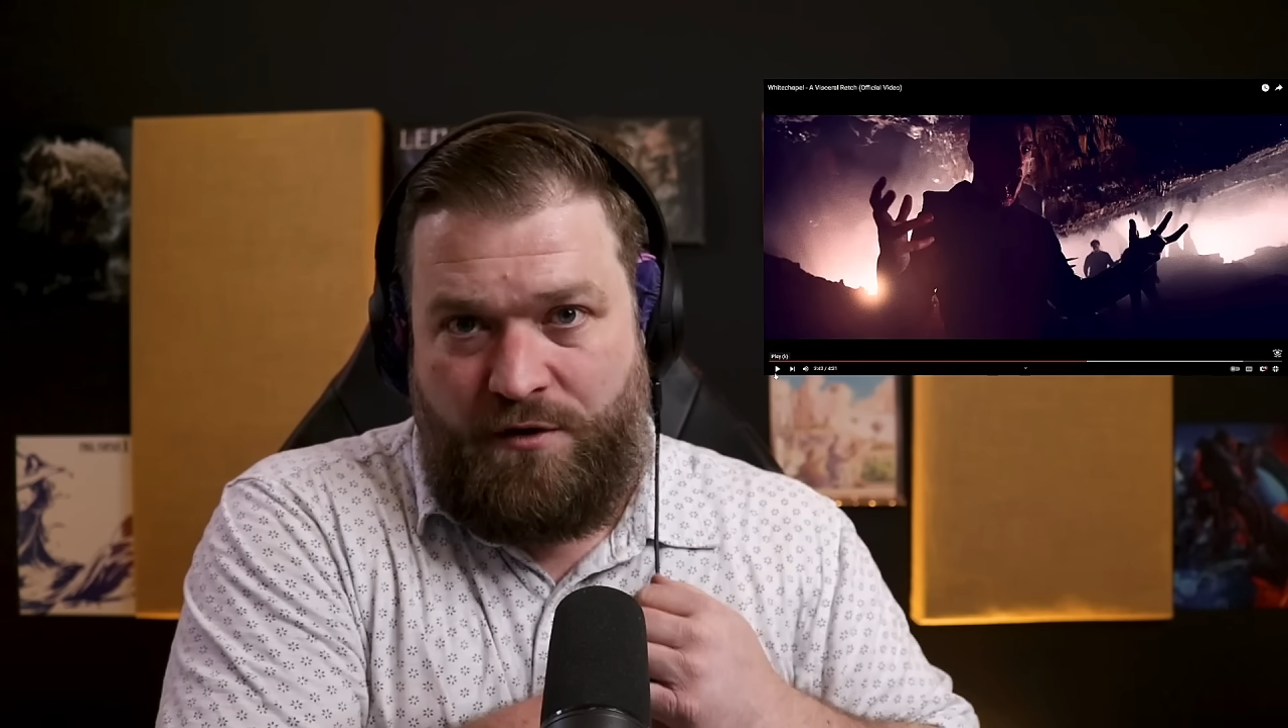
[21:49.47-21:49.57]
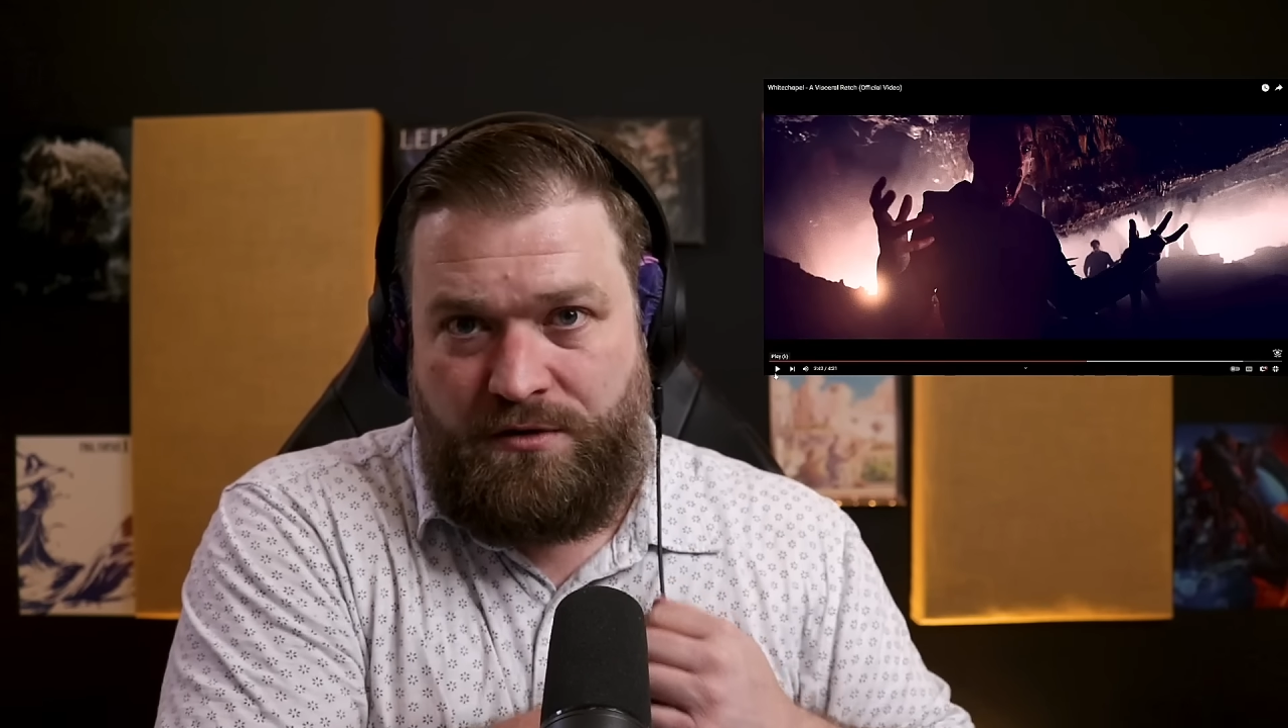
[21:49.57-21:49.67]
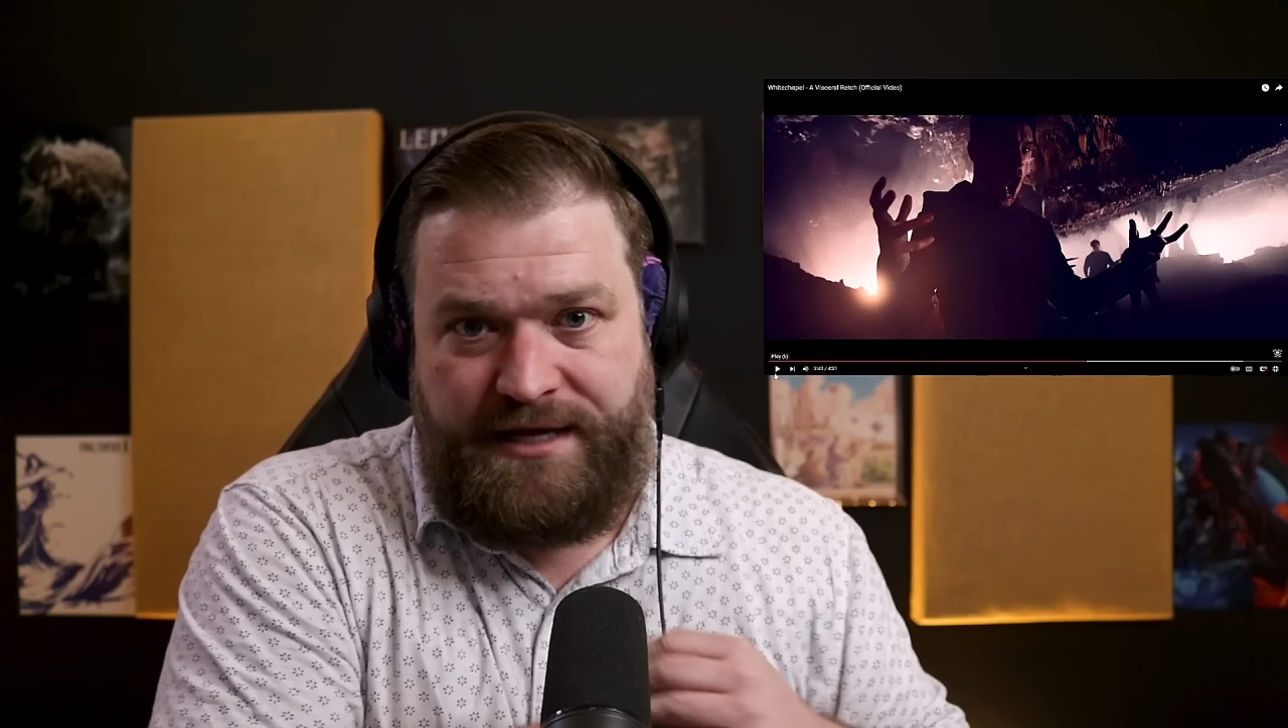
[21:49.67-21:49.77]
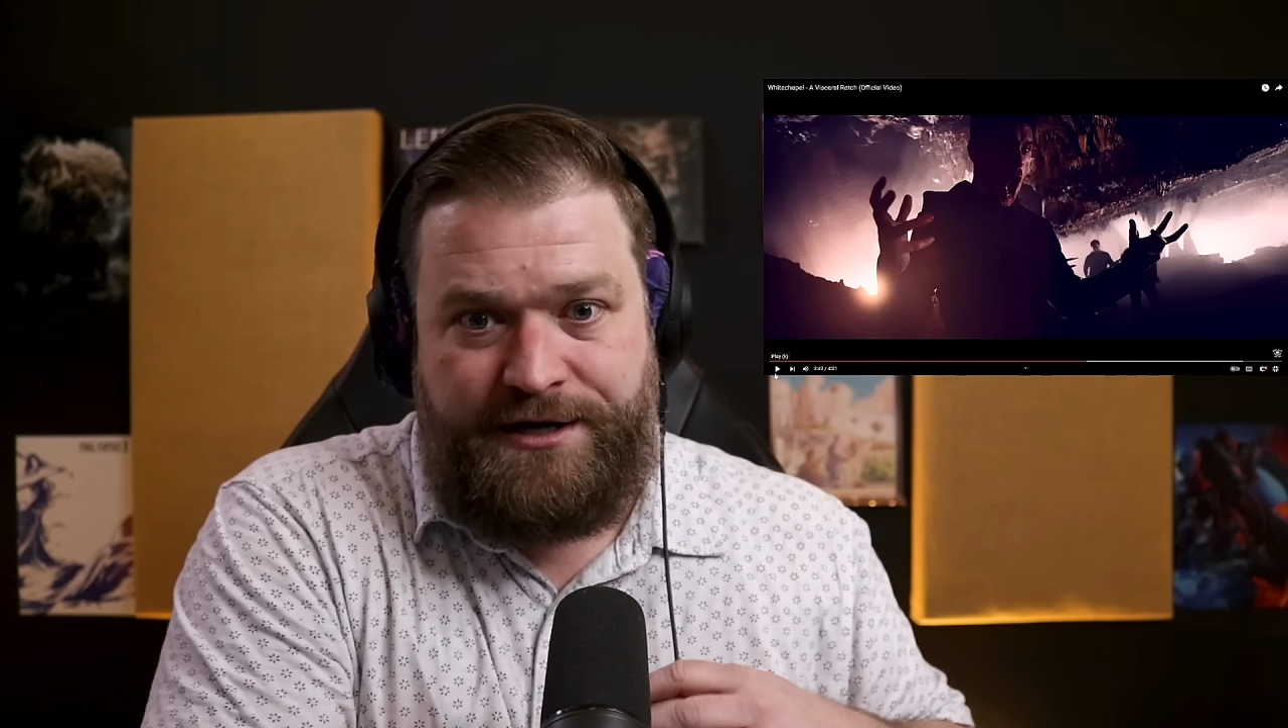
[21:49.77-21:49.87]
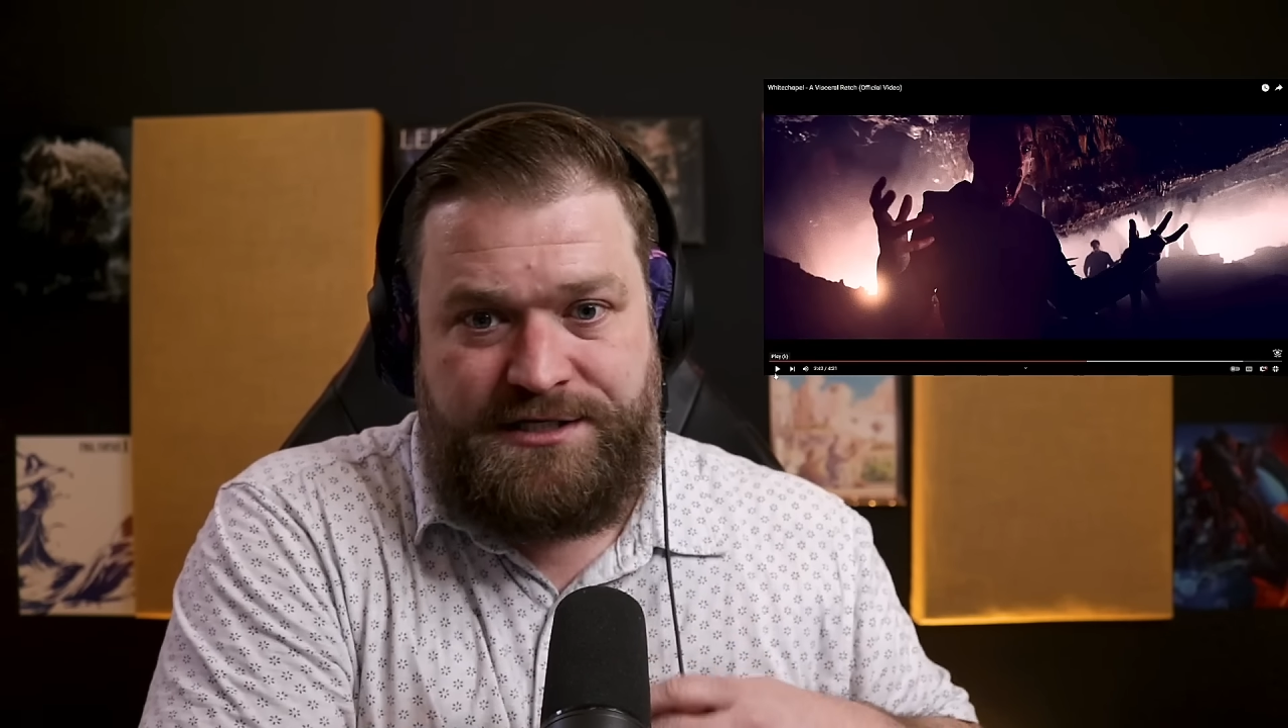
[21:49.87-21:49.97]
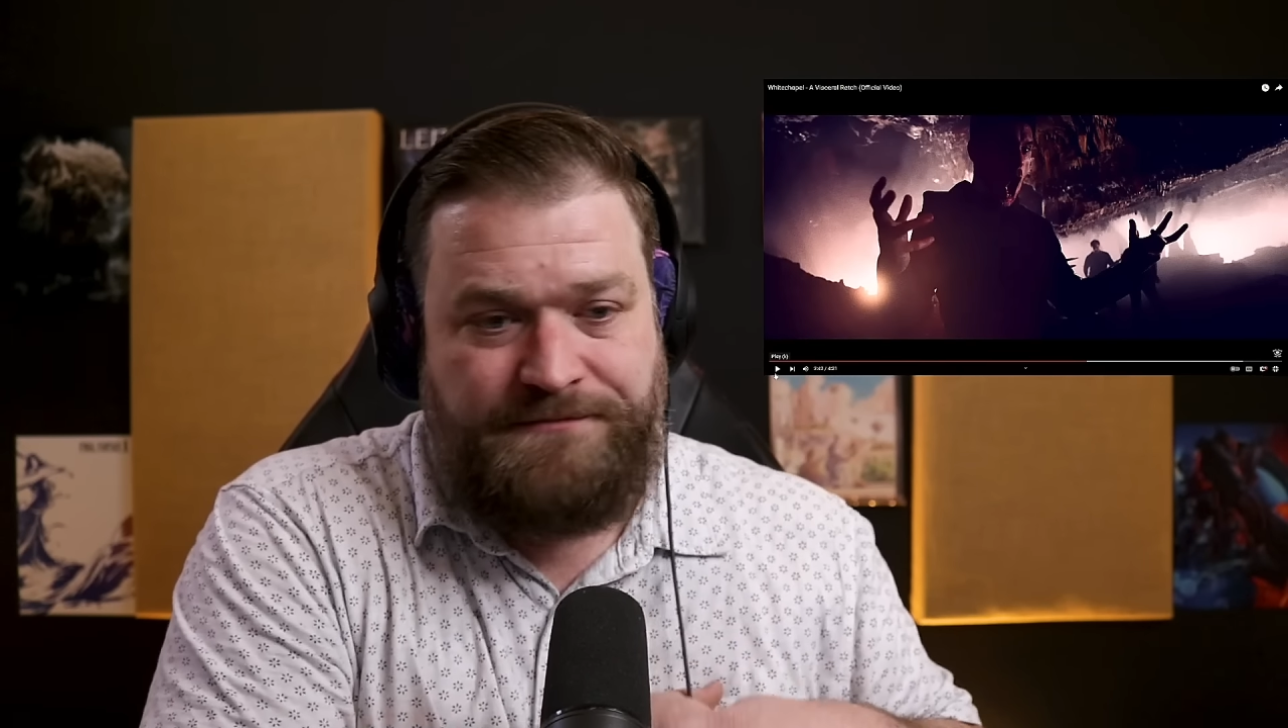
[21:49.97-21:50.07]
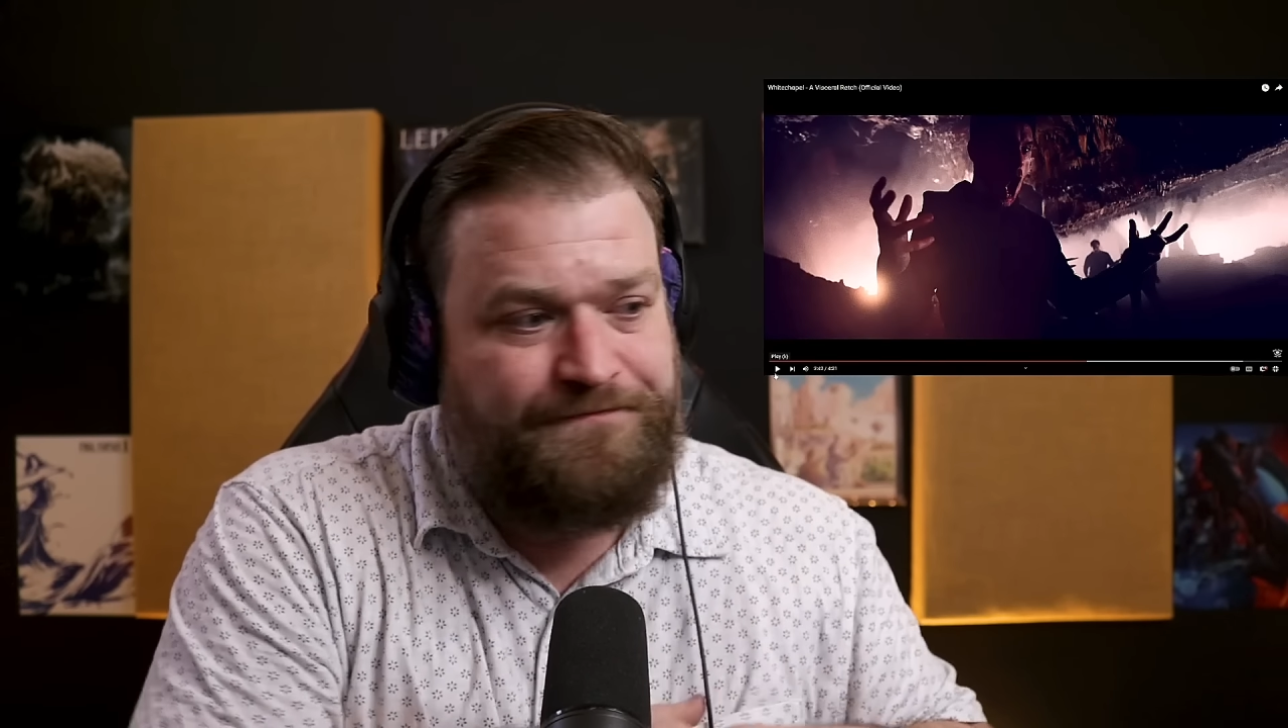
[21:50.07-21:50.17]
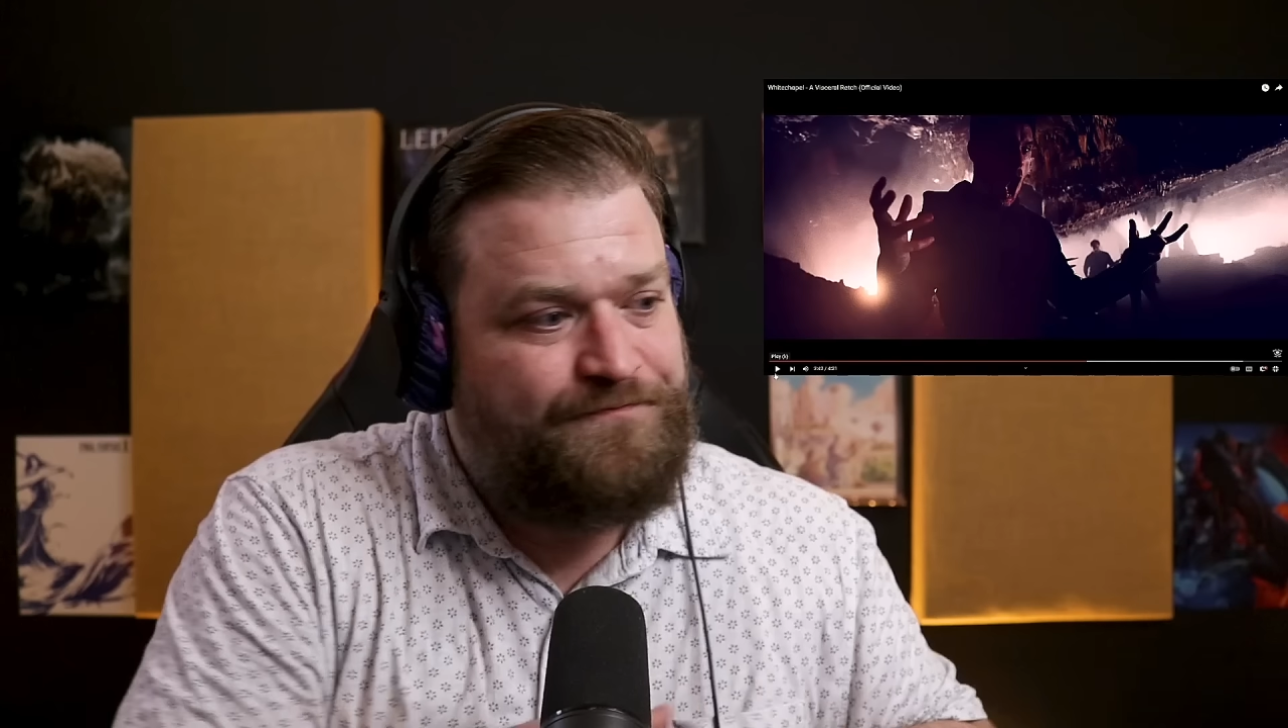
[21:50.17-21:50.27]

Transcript: vocal layers,